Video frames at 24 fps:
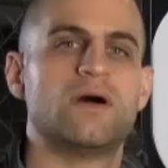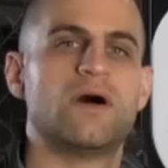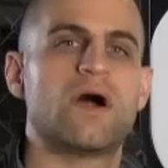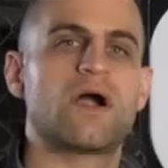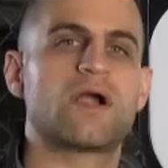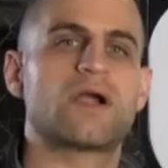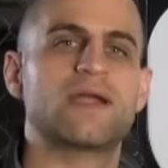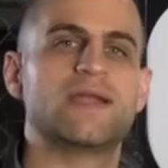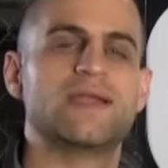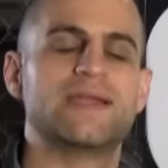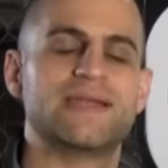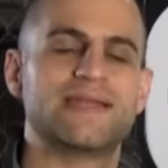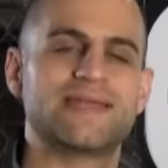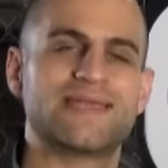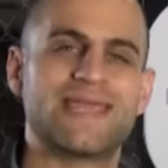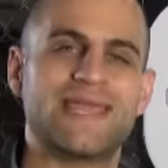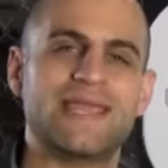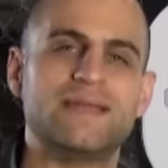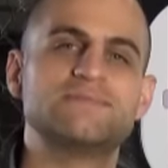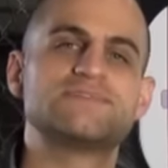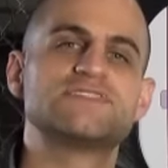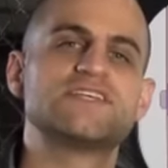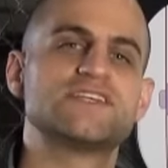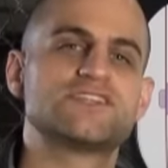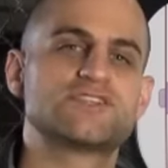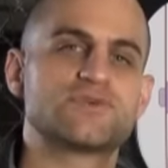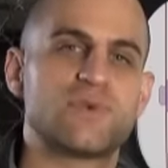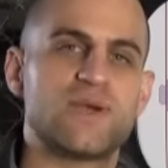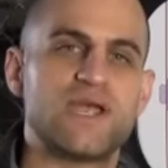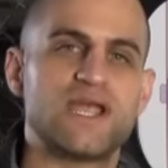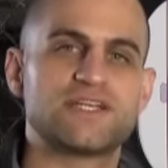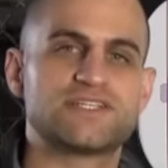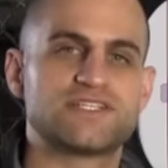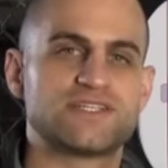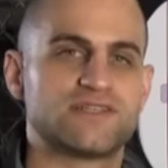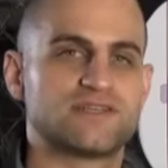All right, in a game
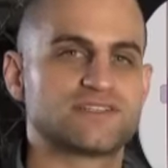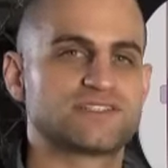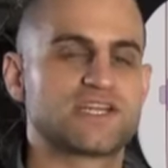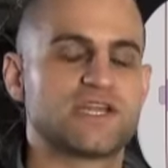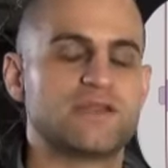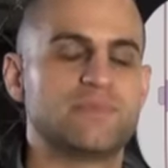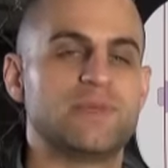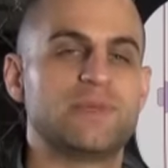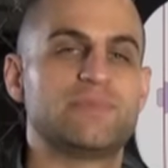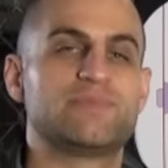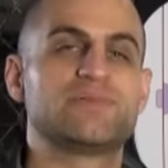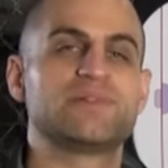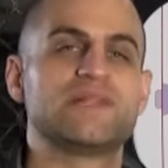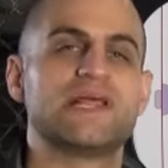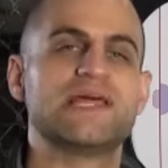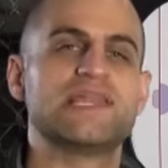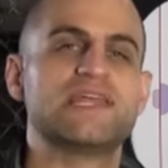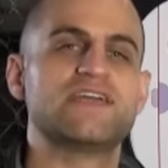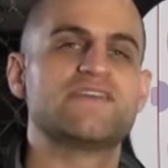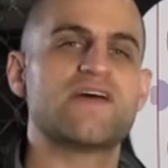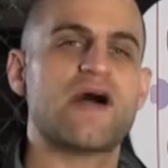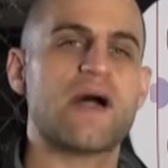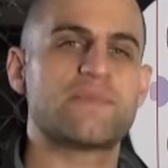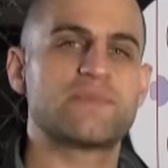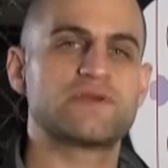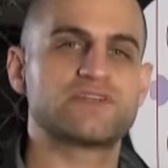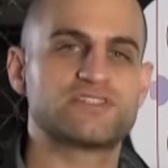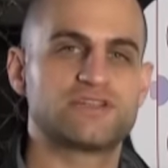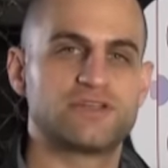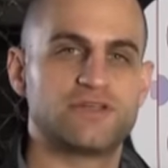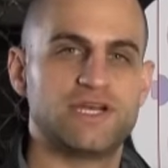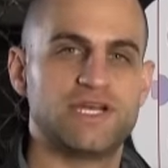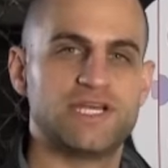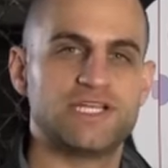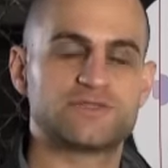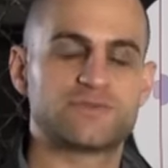situation, there's going to be plenty of
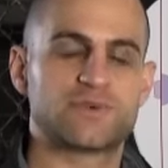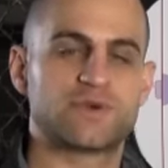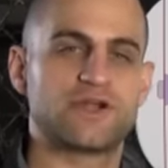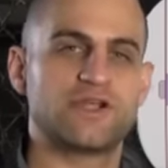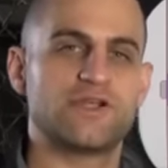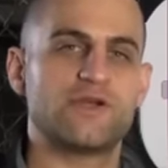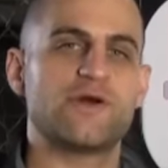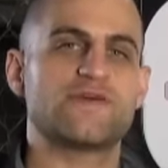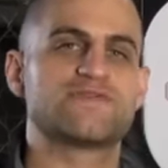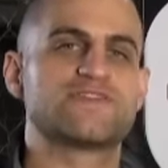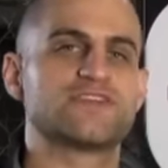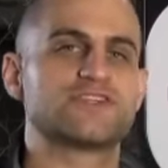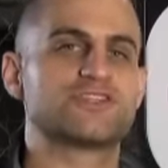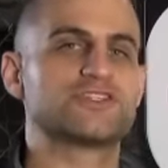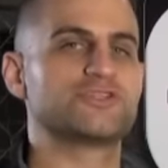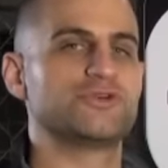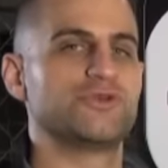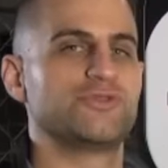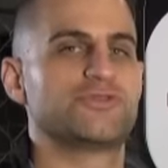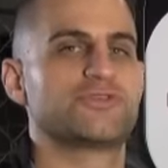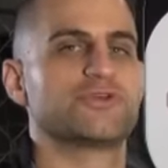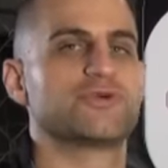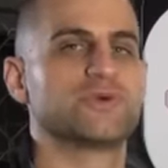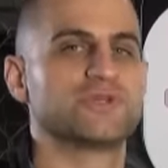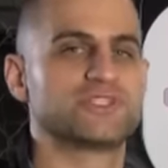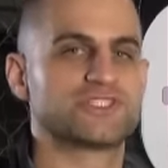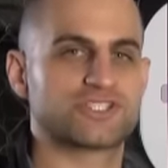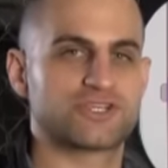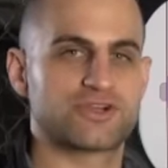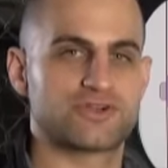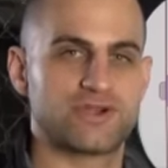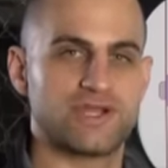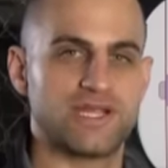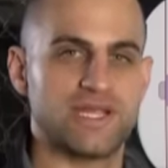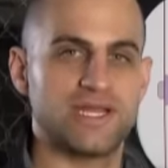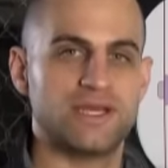opportunities where you have to shoot through a
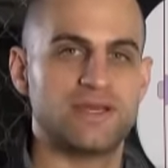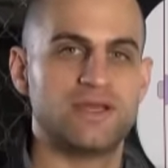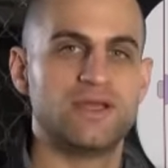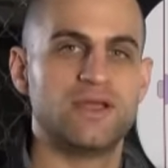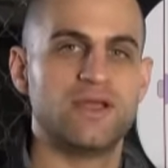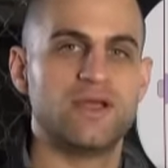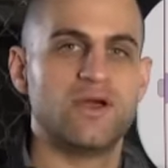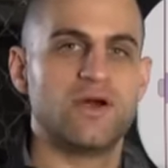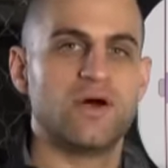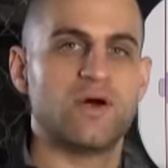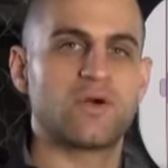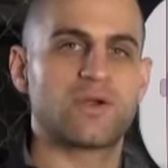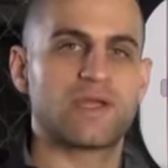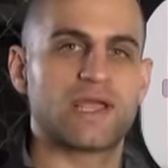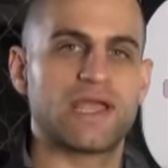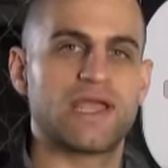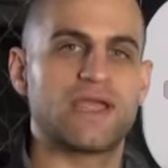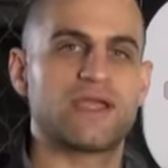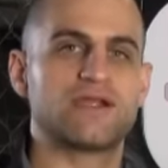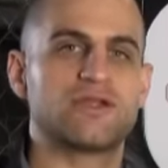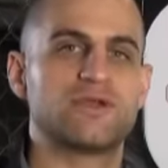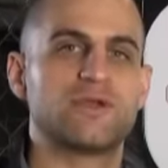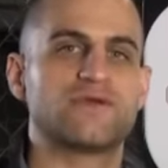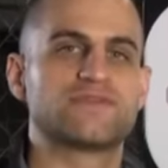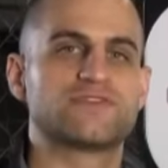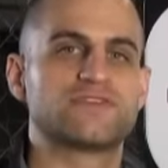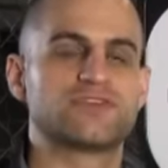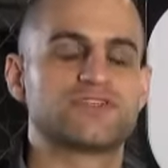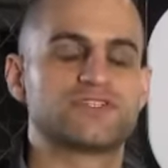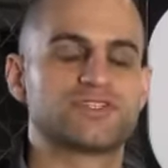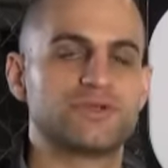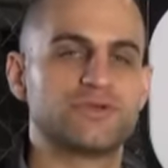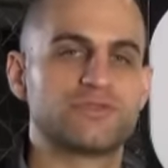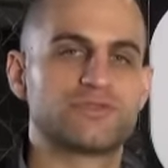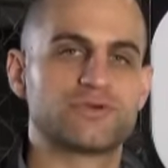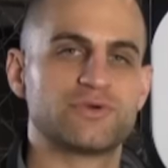screen, okay, or you have to
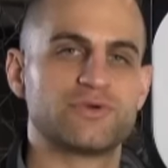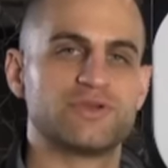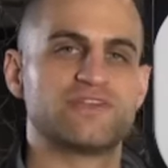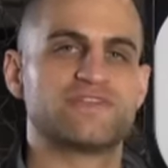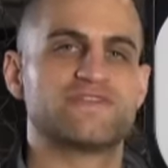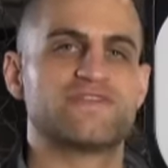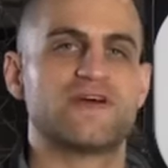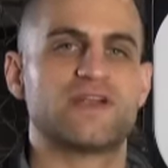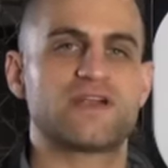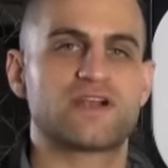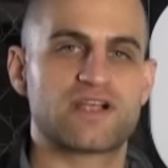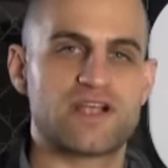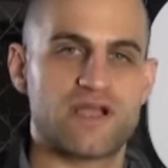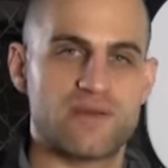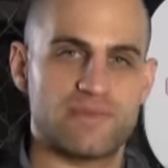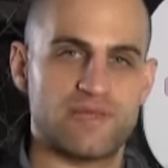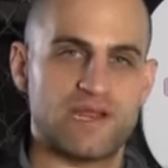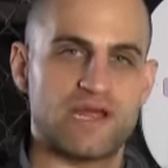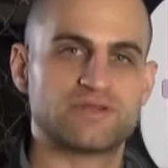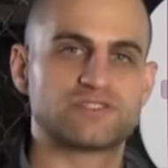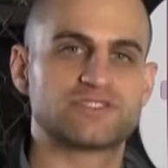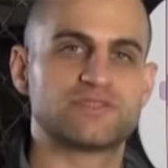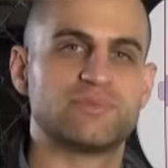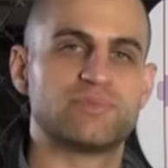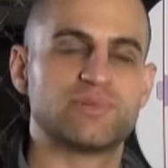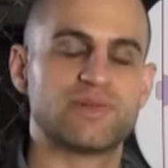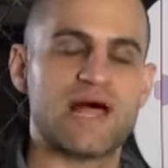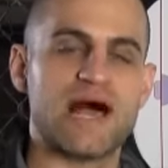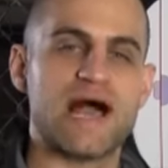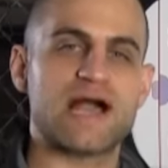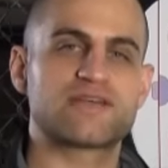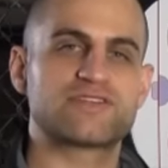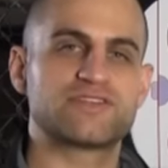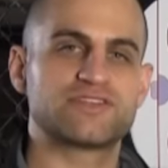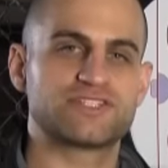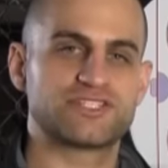shoot through a defender coming out to
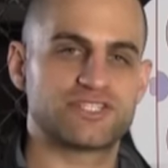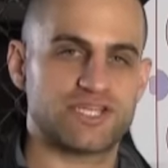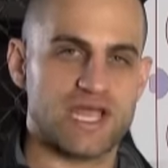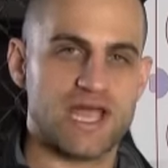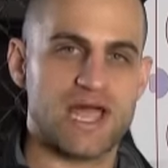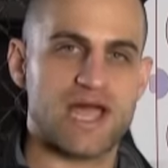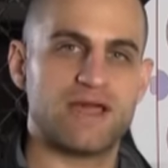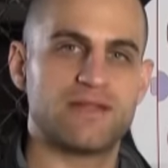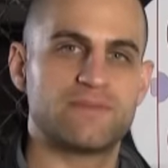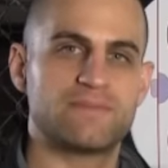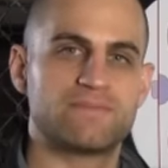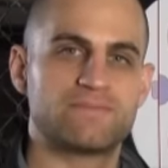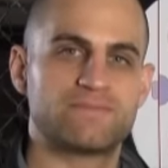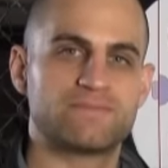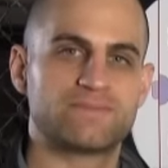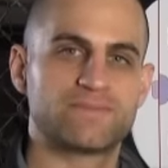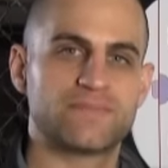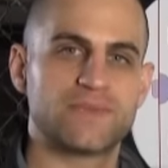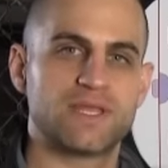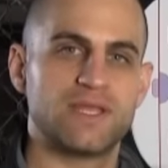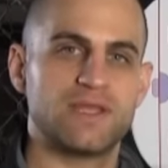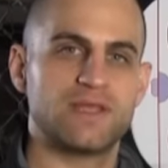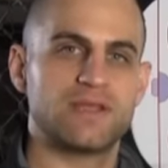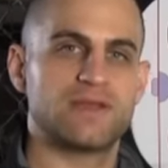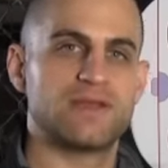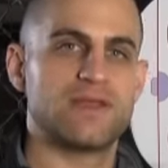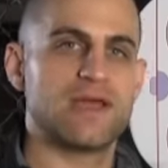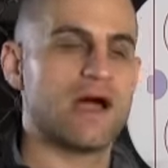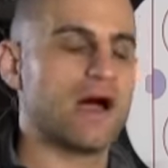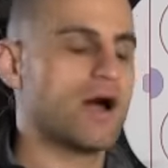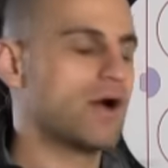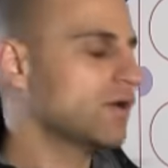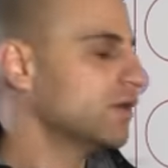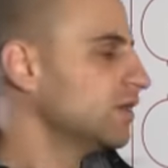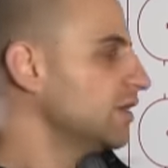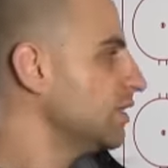block the shot.
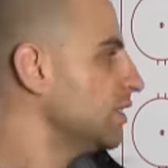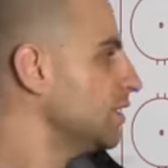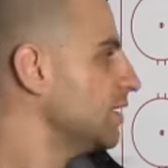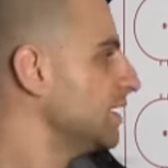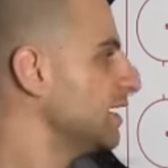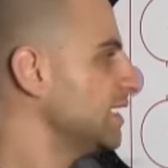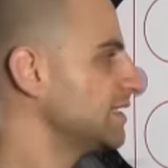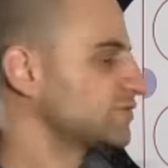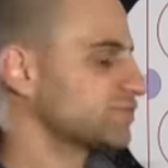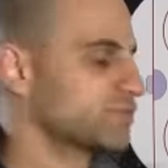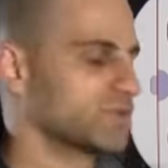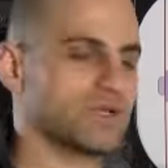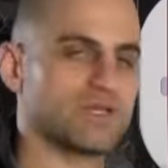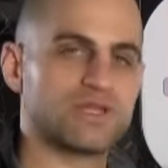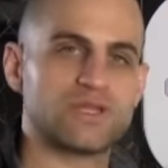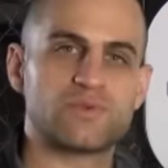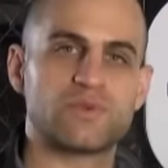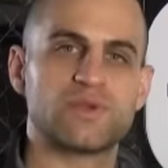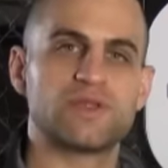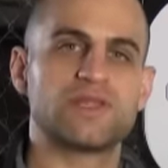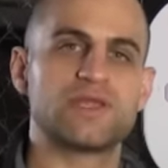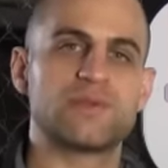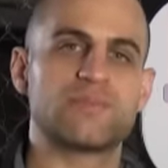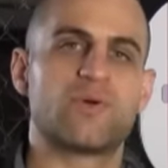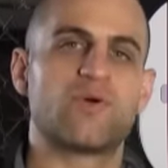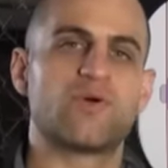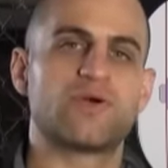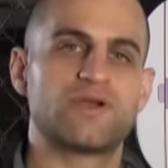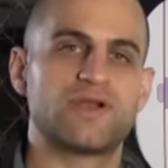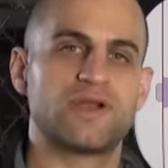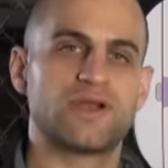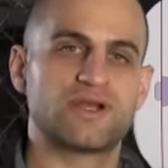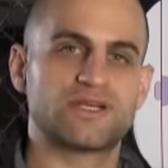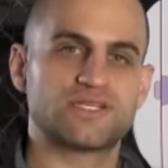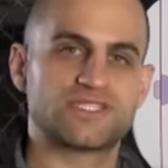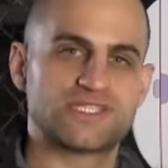Now, it's really, really
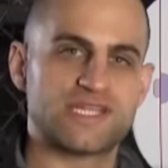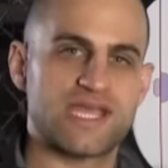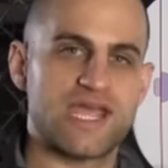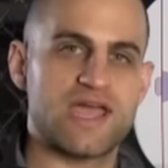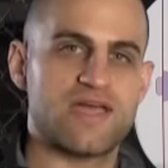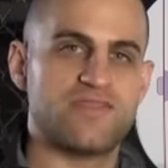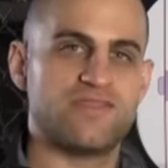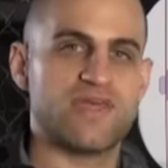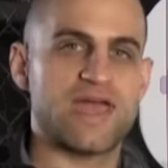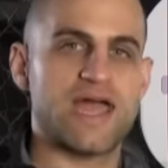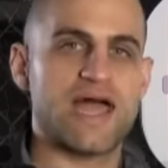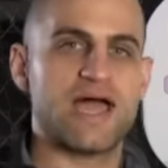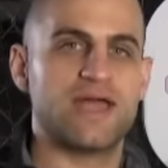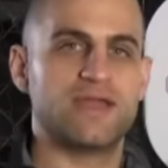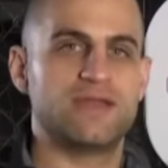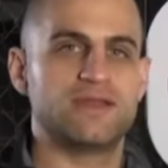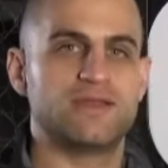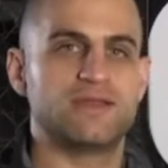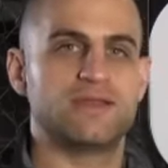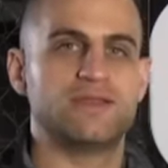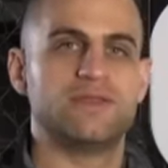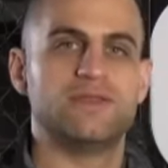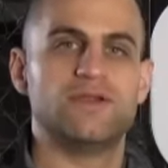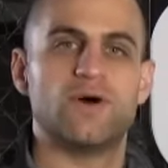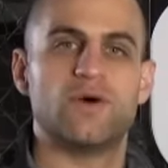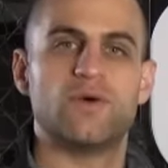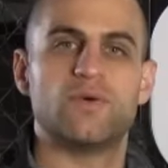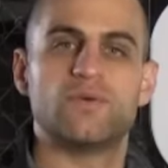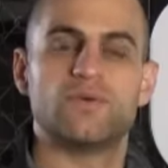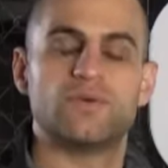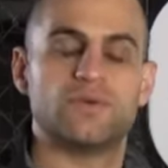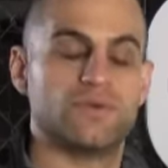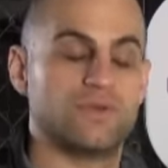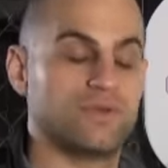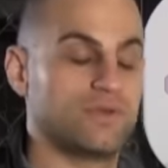important to understand that, you know,